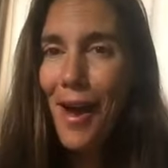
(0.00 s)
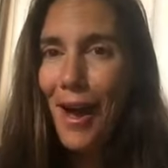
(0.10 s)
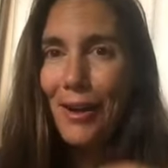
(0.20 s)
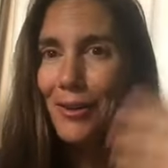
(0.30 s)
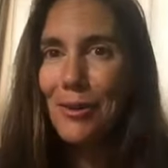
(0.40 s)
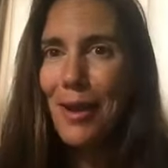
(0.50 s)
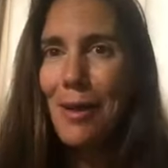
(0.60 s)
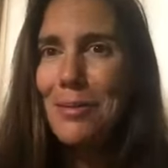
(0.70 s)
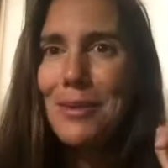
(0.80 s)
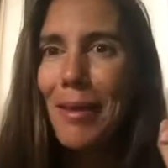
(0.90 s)
I don't know what
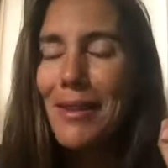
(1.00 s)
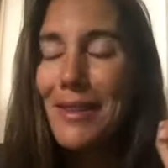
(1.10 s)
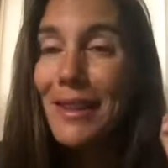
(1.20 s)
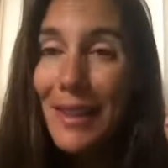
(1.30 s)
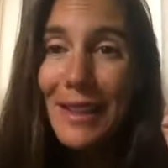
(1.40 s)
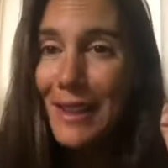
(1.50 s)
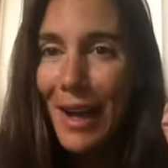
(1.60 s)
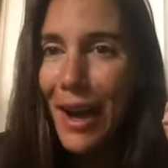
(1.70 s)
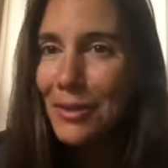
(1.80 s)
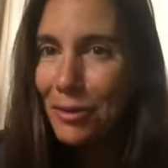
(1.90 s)
happened to my Celine
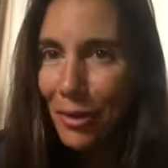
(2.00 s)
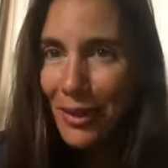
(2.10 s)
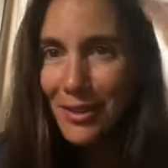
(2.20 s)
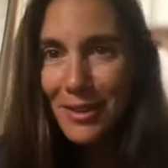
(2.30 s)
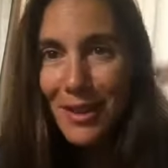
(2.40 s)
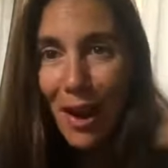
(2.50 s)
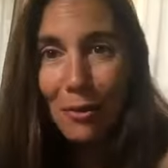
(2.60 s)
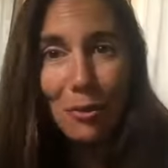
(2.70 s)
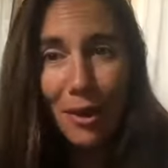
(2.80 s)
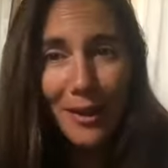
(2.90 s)
Dion voice. It's
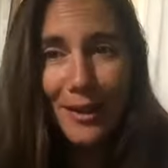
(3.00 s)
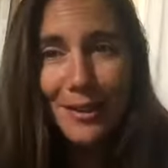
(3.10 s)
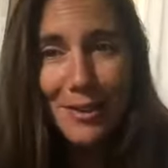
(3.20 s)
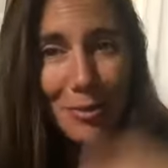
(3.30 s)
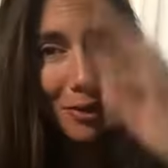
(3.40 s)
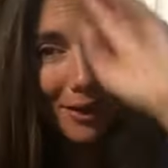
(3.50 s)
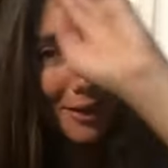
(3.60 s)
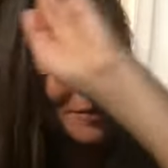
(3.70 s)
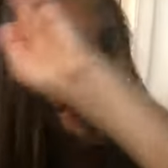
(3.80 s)
not working this morning.